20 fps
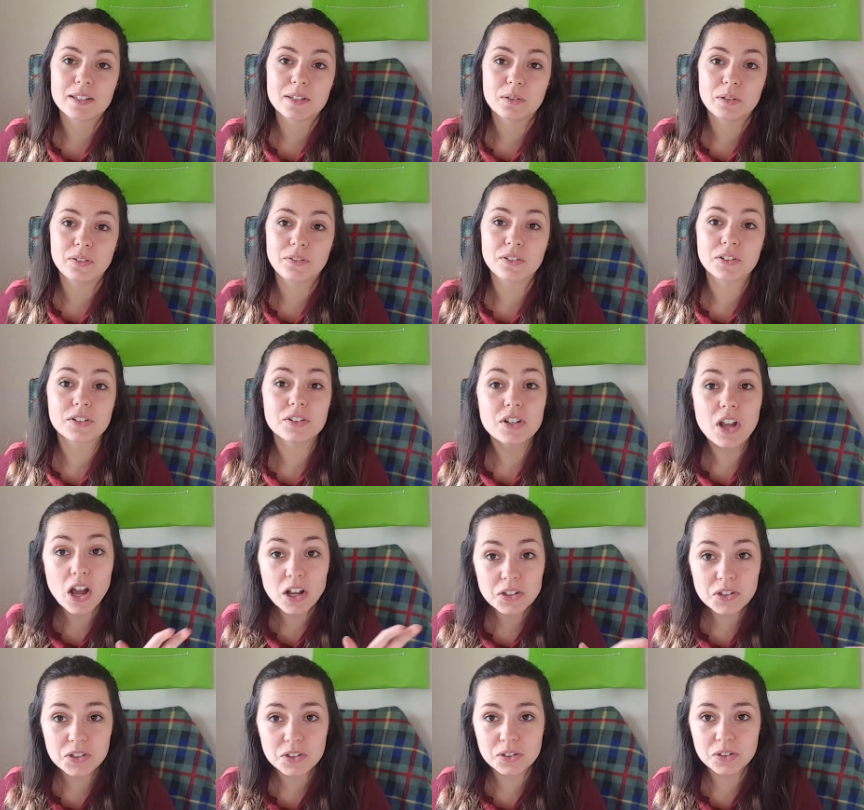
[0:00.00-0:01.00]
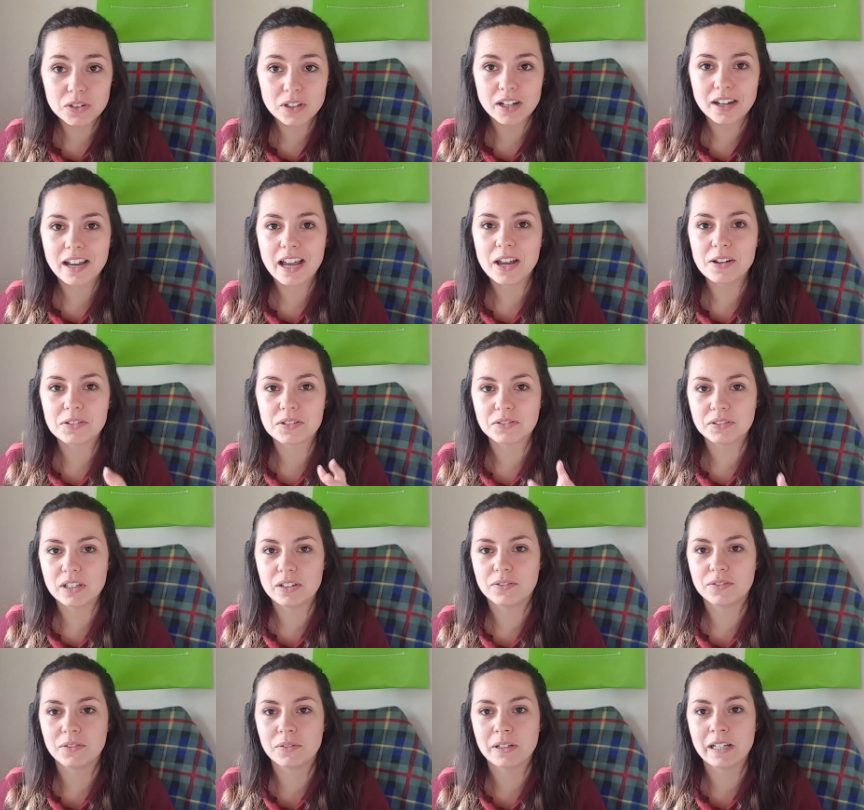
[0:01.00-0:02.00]
So if you're not sure how to
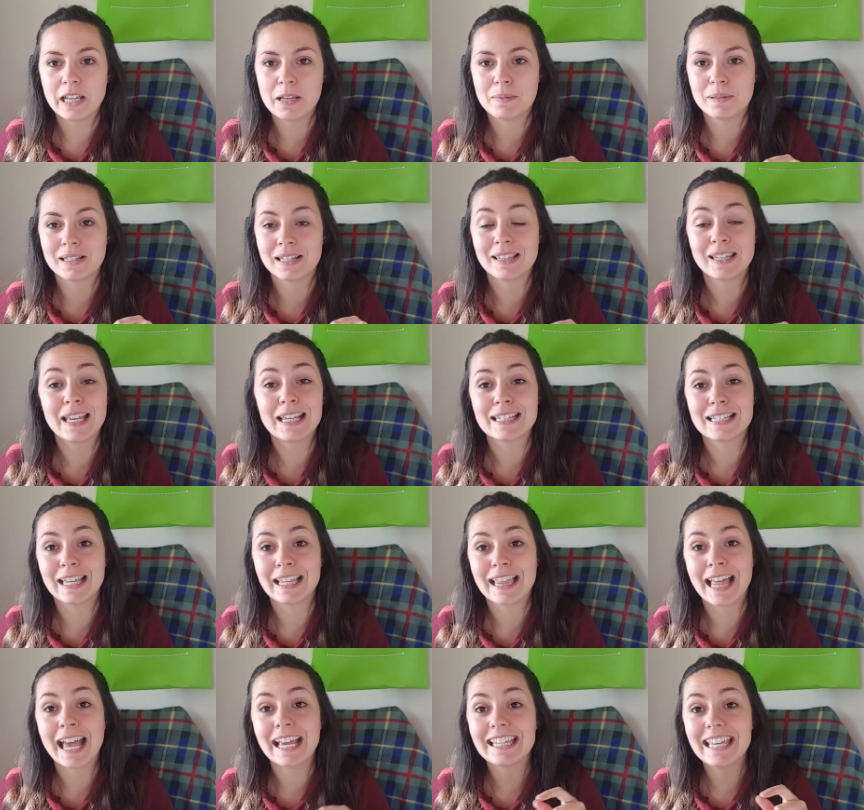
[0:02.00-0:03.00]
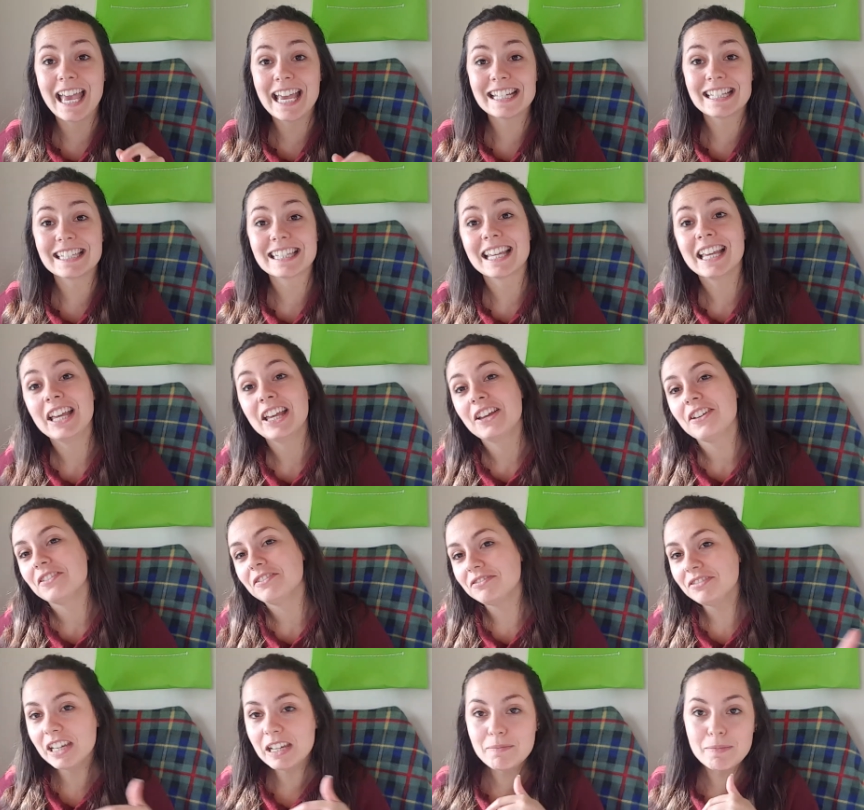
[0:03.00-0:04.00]
read food labels and things like that yet,
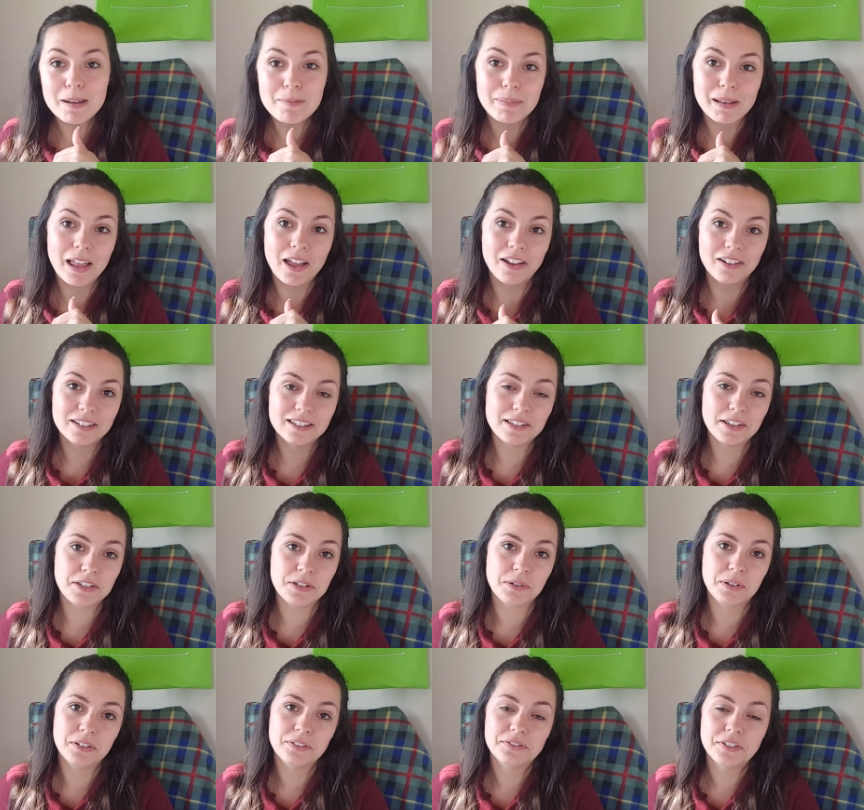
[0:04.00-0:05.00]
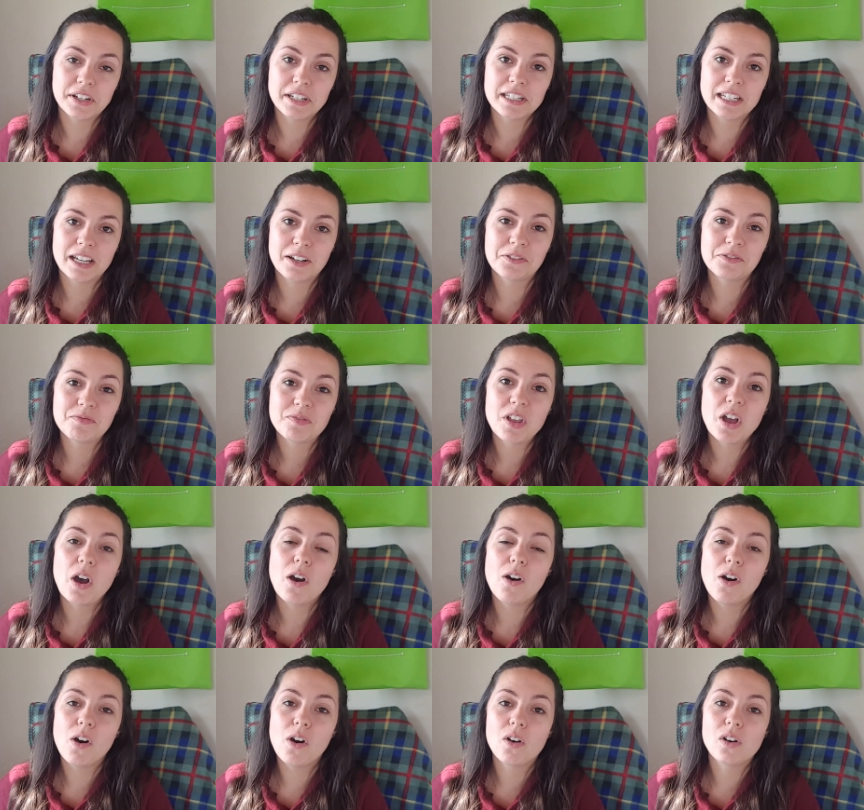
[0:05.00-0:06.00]
read my blogs and you can find out
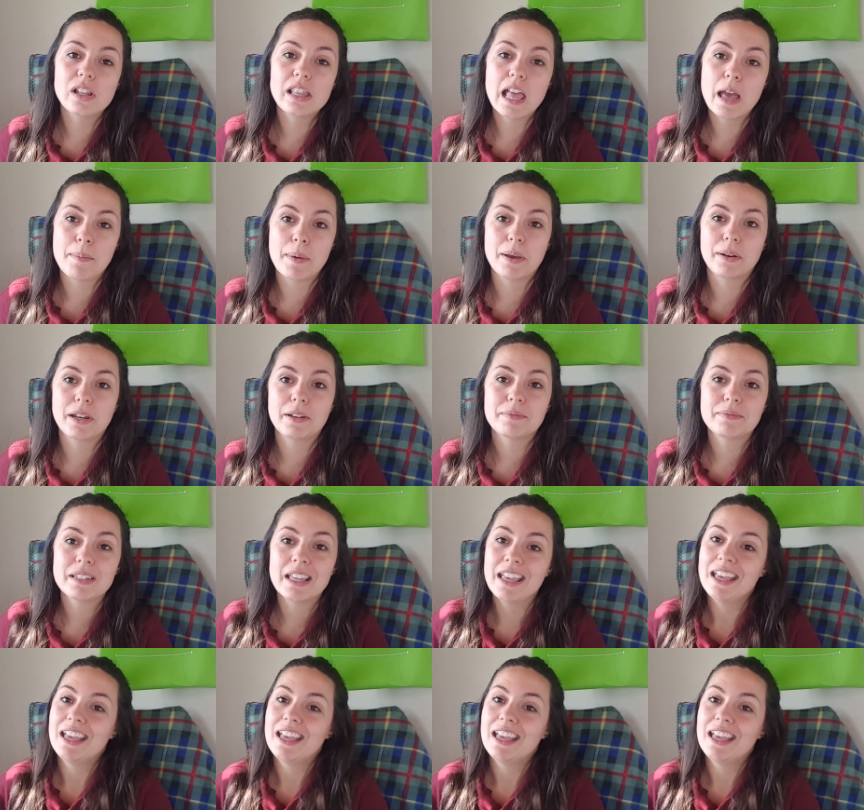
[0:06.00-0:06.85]
all about it.